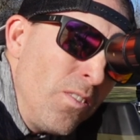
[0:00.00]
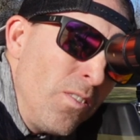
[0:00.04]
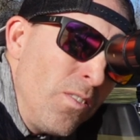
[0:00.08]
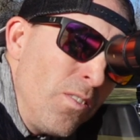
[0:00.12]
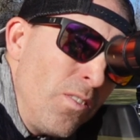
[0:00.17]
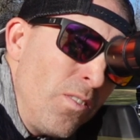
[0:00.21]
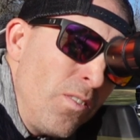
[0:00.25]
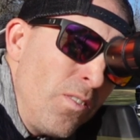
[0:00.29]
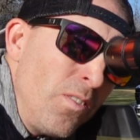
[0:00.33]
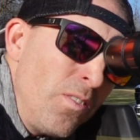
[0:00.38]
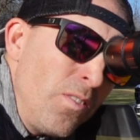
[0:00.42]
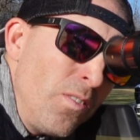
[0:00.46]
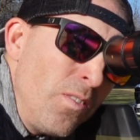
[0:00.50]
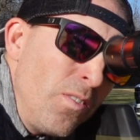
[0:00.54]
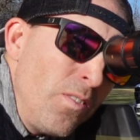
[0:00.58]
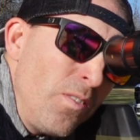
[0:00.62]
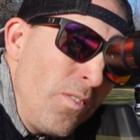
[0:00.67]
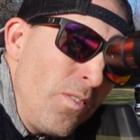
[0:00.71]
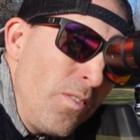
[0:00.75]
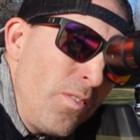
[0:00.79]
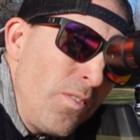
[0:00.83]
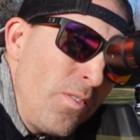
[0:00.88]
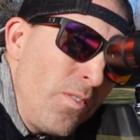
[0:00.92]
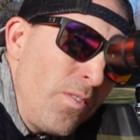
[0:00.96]

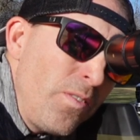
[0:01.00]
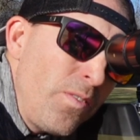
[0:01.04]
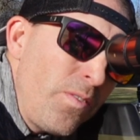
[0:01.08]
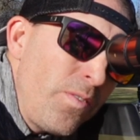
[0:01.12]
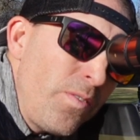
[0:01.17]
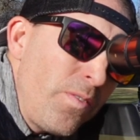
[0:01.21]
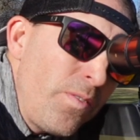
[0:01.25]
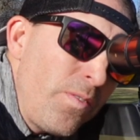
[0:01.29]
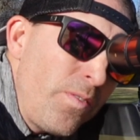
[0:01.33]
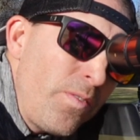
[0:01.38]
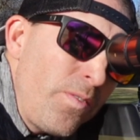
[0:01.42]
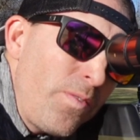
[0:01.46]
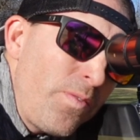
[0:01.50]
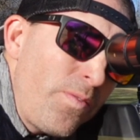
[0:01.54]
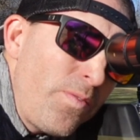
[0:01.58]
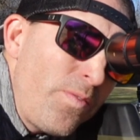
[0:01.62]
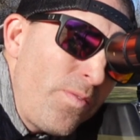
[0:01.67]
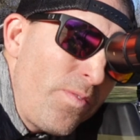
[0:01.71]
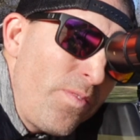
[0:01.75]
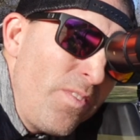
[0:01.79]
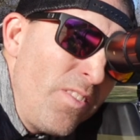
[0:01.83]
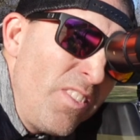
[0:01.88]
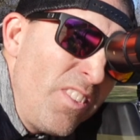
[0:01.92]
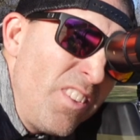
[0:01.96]

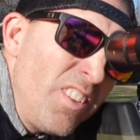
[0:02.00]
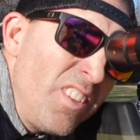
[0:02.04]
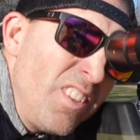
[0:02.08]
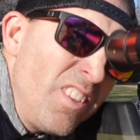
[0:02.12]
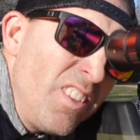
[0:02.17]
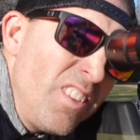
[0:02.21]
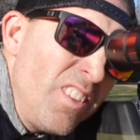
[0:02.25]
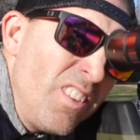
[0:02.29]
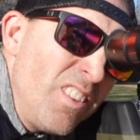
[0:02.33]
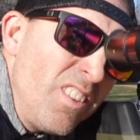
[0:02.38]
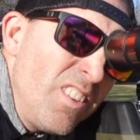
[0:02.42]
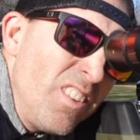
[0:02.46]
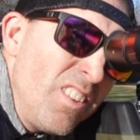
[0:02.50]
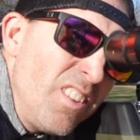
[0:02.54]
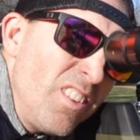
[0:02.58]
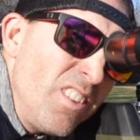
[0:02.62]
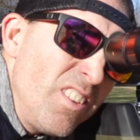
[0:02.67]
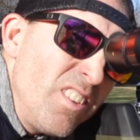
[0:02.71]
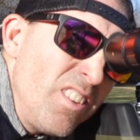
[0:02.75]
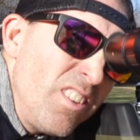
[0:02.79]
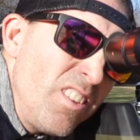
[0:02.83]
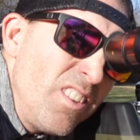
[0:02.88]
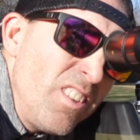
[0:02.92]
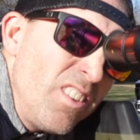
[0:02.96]

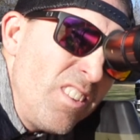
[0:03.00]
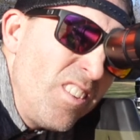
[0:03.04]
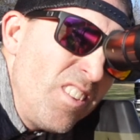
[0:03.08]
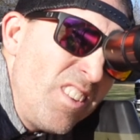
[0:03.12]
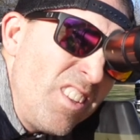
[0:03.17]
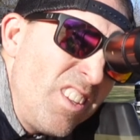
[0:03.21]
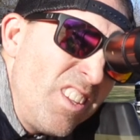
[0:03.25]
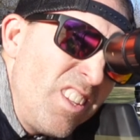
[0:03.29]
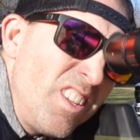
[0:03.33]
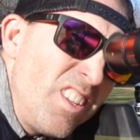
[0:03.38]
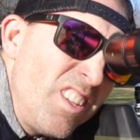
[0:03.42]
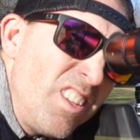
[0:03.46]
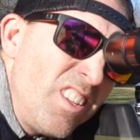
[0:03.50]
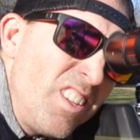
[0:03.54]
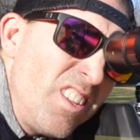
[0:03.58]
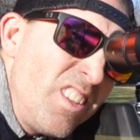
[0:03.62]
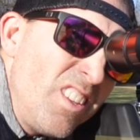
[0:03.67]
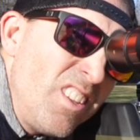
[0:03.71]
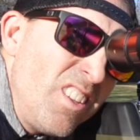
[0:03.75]
No one is speaking in this clip.